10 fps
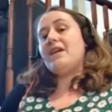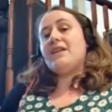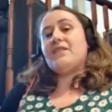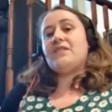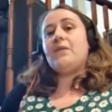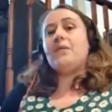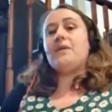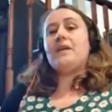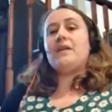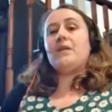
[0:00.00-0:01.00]
So
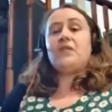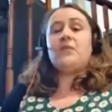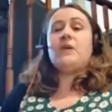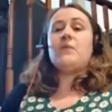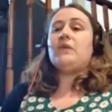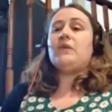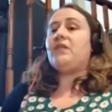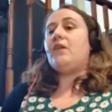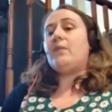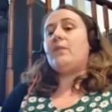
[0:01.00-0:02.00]
lots of people want
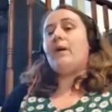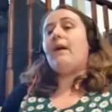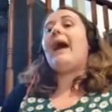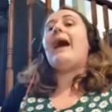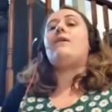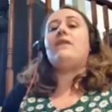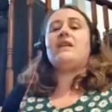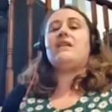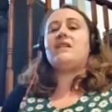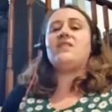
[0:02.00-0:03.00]
to know about how they
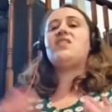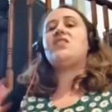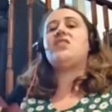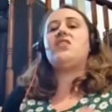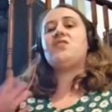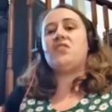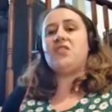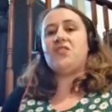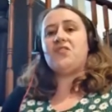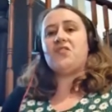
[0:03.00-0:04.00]
can continue to
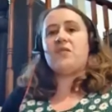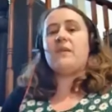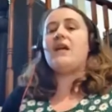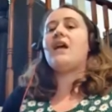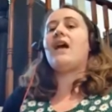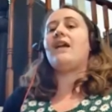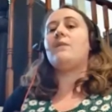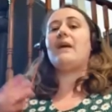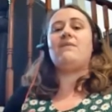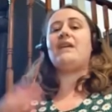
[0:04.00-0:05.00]
use them and
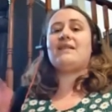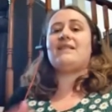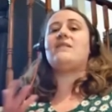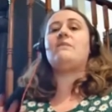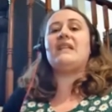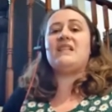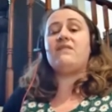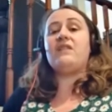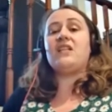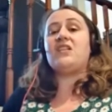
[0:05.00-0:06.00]
about the accessibility
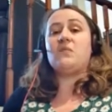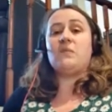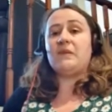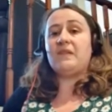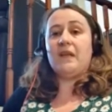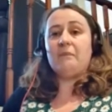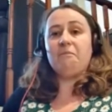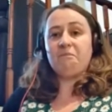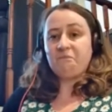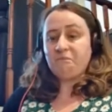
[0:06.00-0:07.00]
features built in.
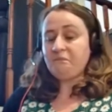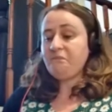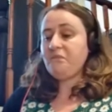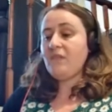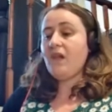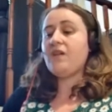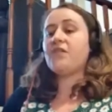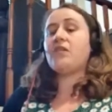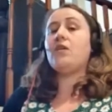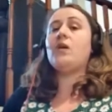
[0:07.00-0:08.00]

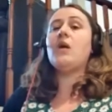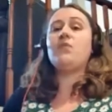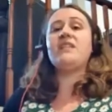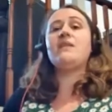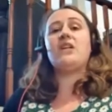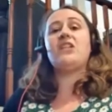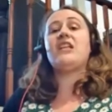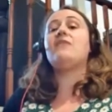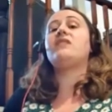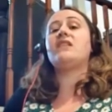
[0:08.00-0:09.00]
So pretty much
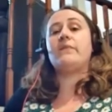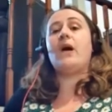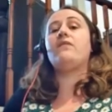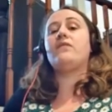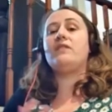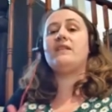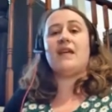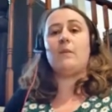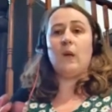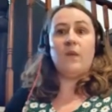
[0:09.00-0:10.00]
every smartphone and
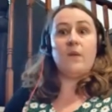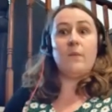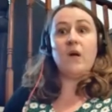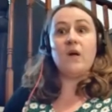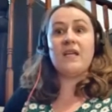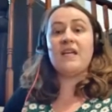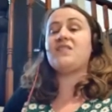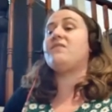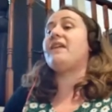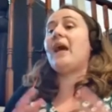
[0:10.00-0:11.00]
tablet on the market,
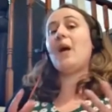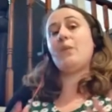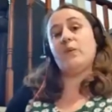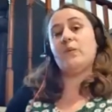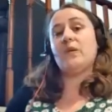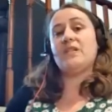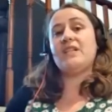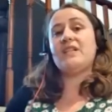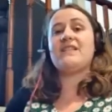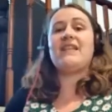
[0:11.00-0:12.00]
so the Apple
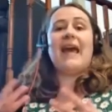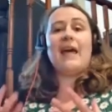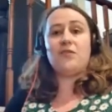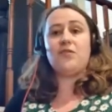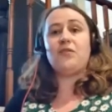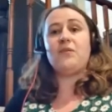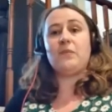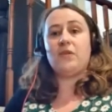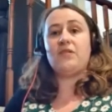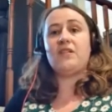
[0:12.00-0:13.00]
products, the Android
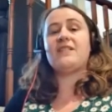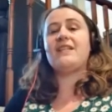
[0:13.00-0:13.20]
products,